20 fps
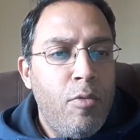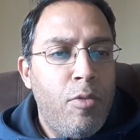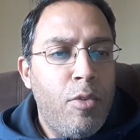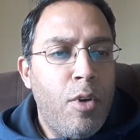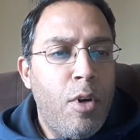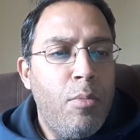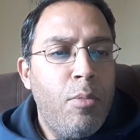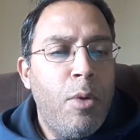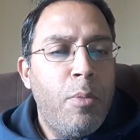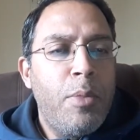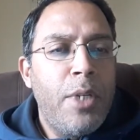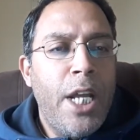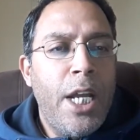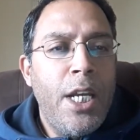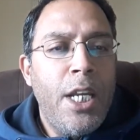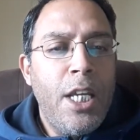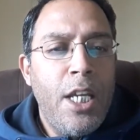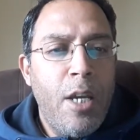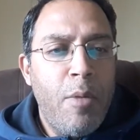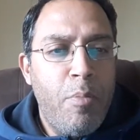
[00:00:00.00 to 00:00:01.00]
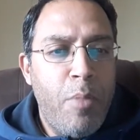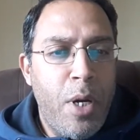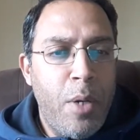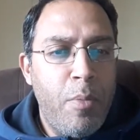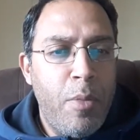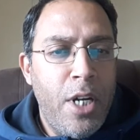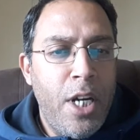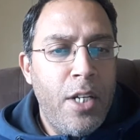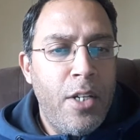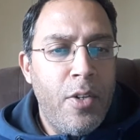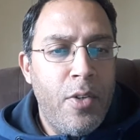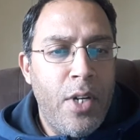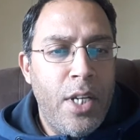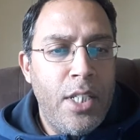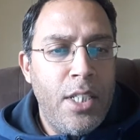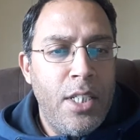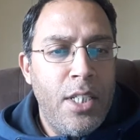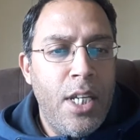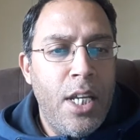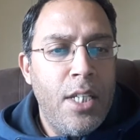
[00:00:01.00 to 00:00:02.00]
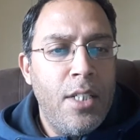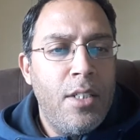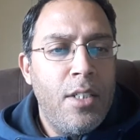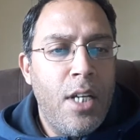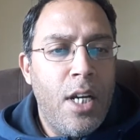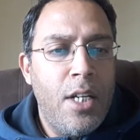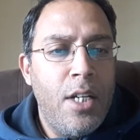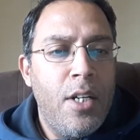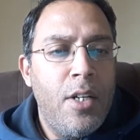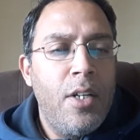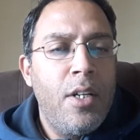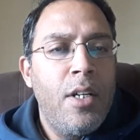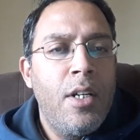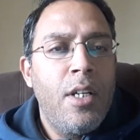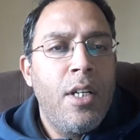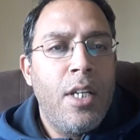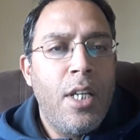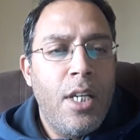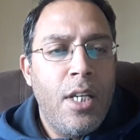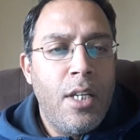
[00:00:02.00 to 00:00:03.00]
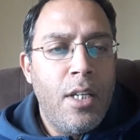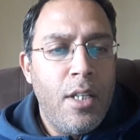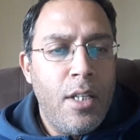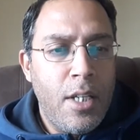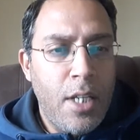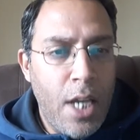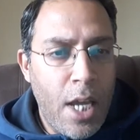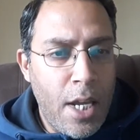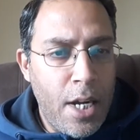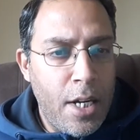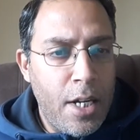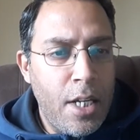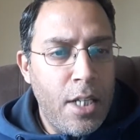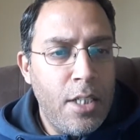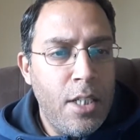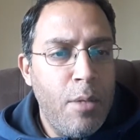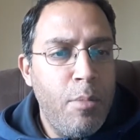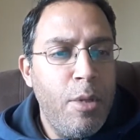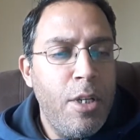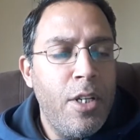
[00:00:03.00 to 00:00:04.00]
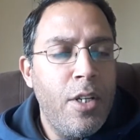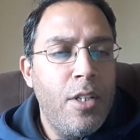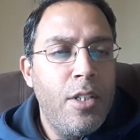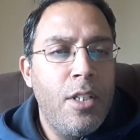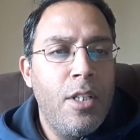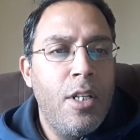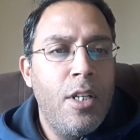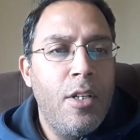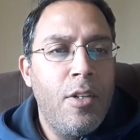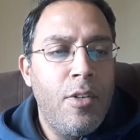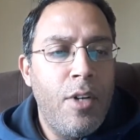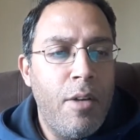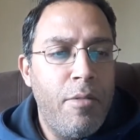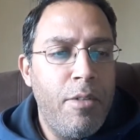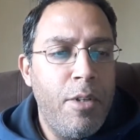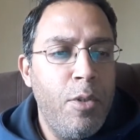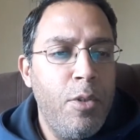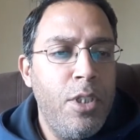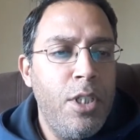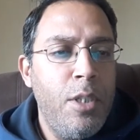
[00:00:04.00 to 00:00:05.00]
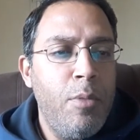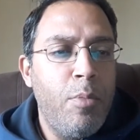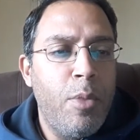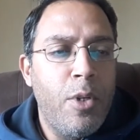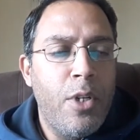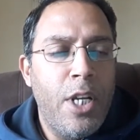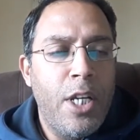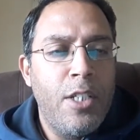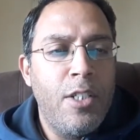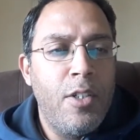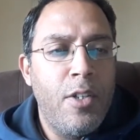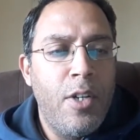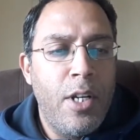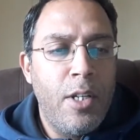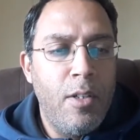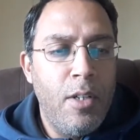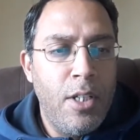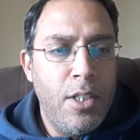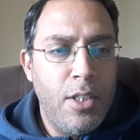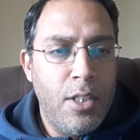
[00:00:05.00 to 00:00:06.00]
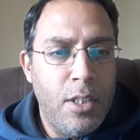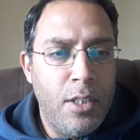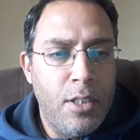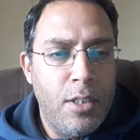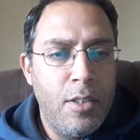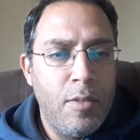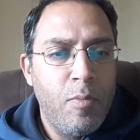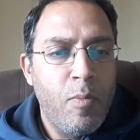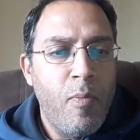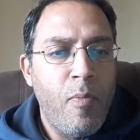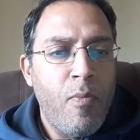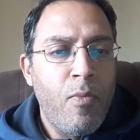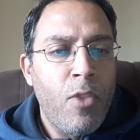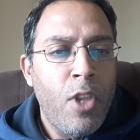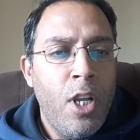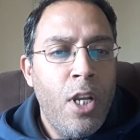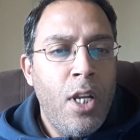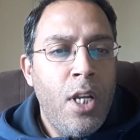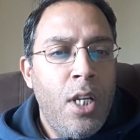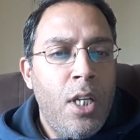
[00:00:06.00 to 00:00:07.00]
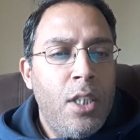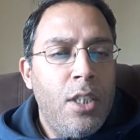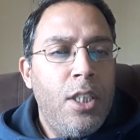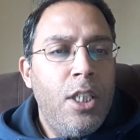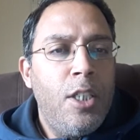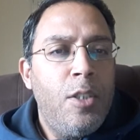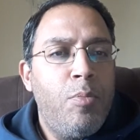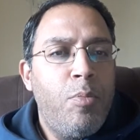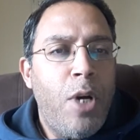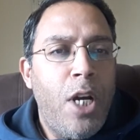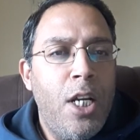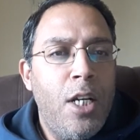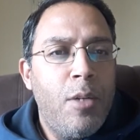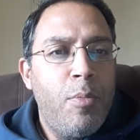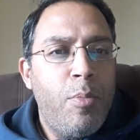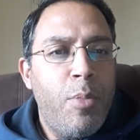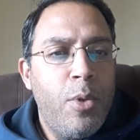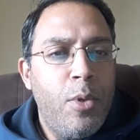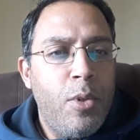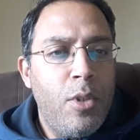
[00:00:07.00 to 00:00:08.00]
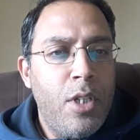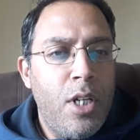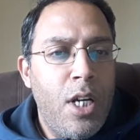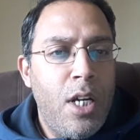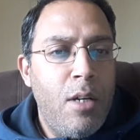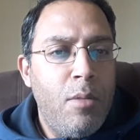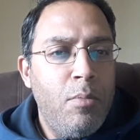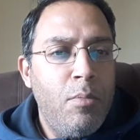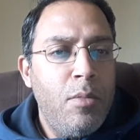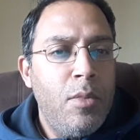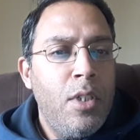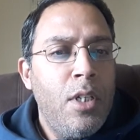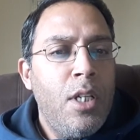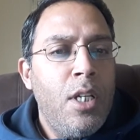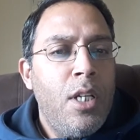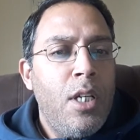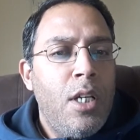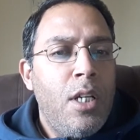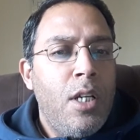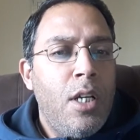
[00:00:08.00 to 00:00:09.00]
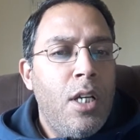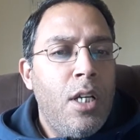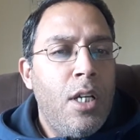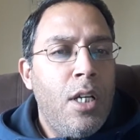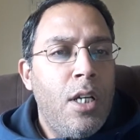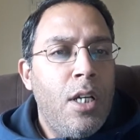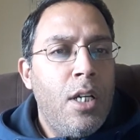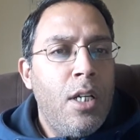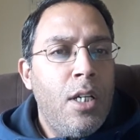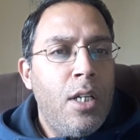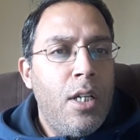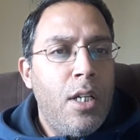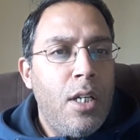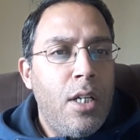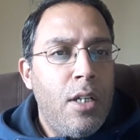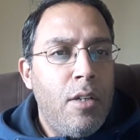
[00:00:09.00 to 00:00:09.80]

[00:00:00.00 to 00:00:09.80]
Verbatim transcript: from obtaining a permanent residence under Canada's Immigration and Refugee Protection Regulations. This pilot program will